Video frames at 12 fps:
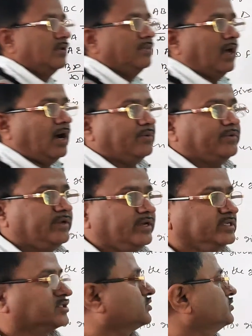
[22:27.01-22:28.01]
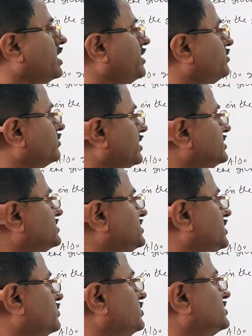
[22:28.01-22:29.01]
Now dear student, you can
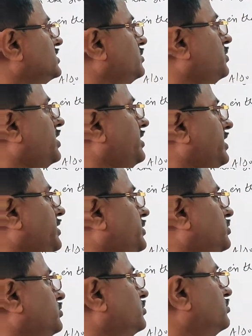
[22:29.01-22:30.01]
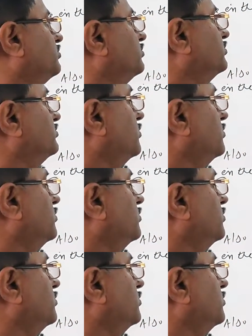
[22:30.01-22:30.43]
see equation 1 and 2.